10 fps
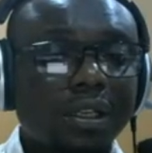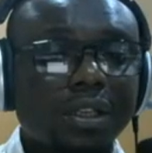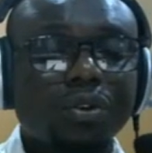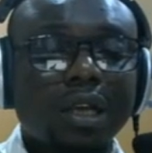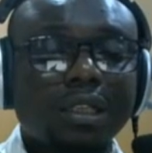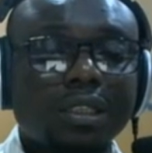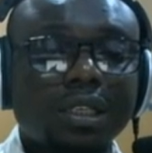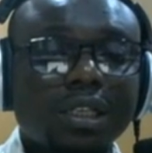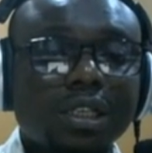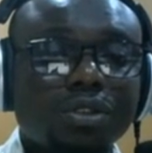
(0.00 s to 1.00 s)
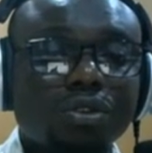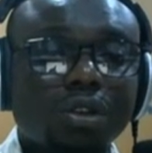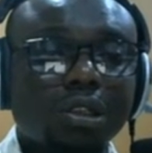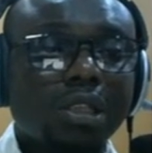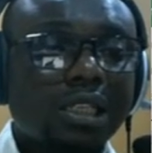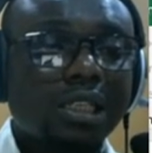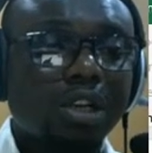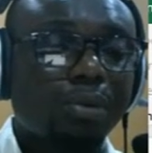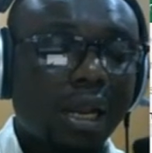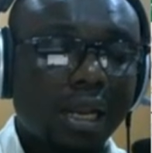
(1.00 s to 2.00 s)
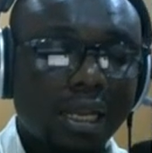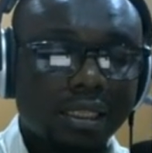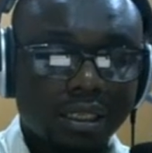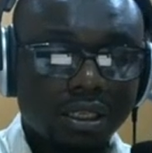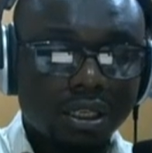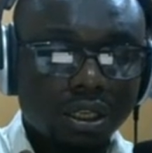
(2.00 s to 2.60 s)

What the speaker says: you can see that cell will be highlighted.